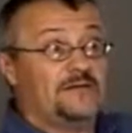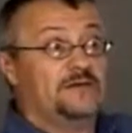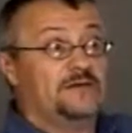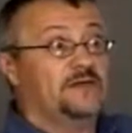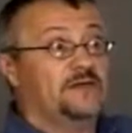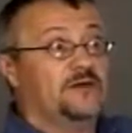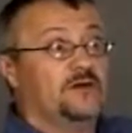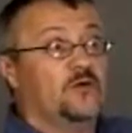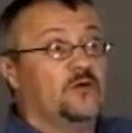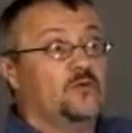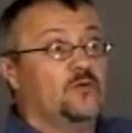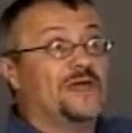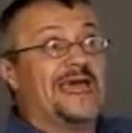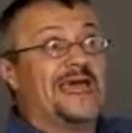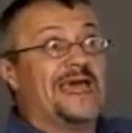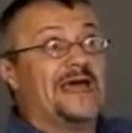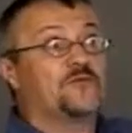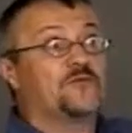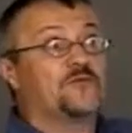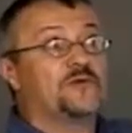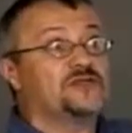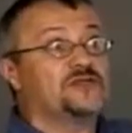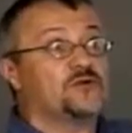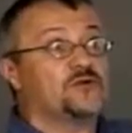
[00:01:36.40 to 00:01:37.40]
you know, we
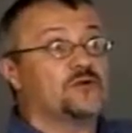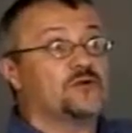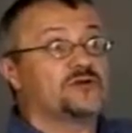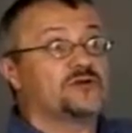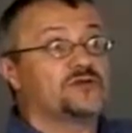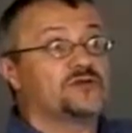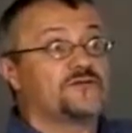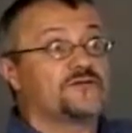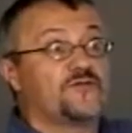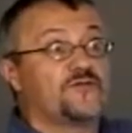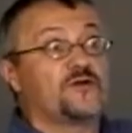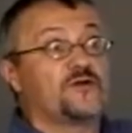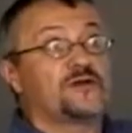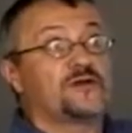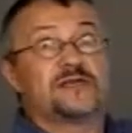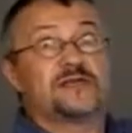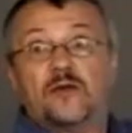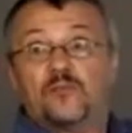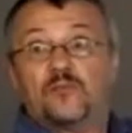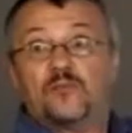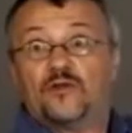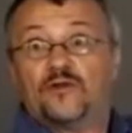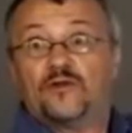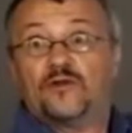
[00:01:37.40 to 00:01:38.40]
add resources? For
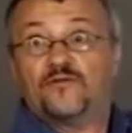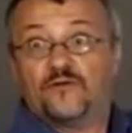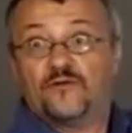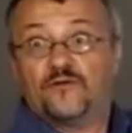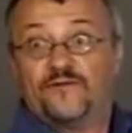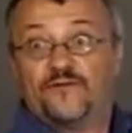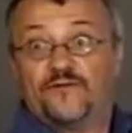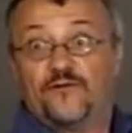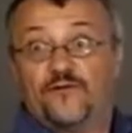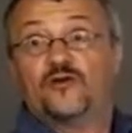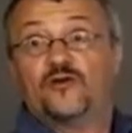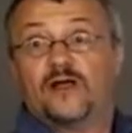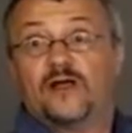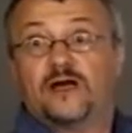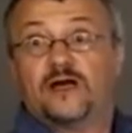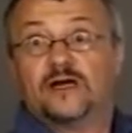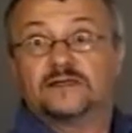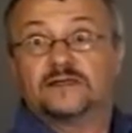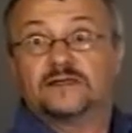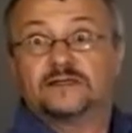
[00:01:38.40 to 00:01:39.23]
example, if we fertilize,